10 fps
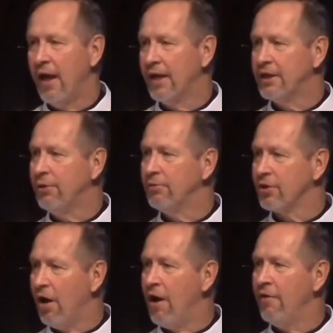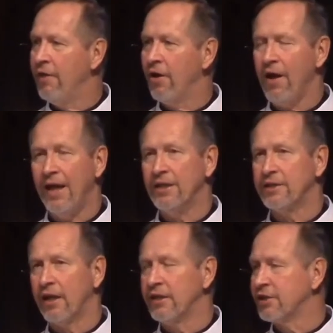as he was on there and he
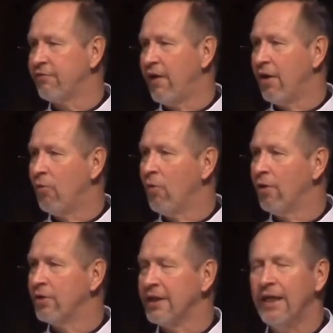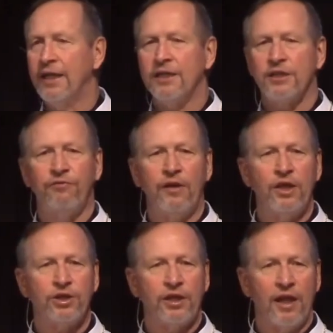said his final words, It is
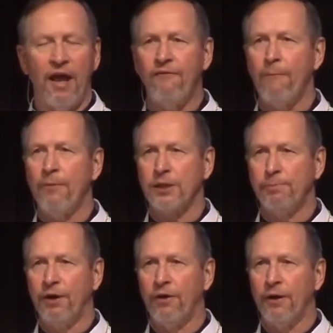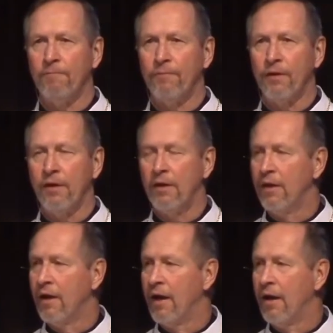finished, and gave up the Spirit
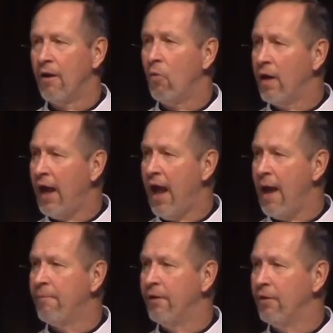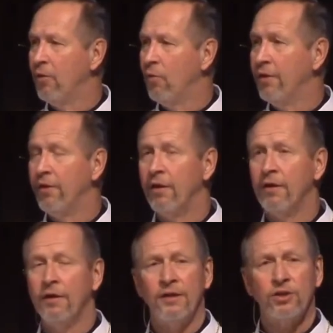what happened when the
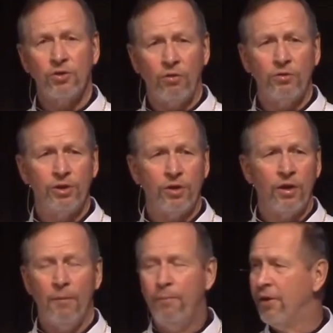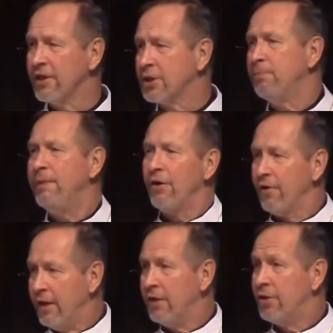soldier put a spear
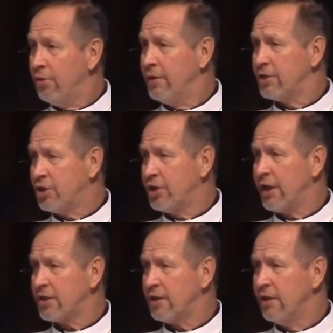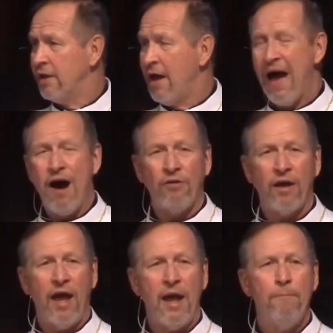into his chest? Out
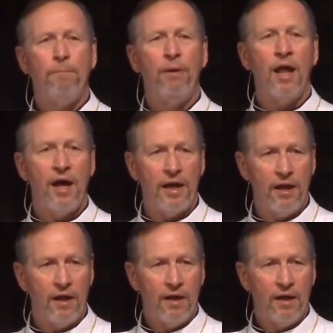came blood.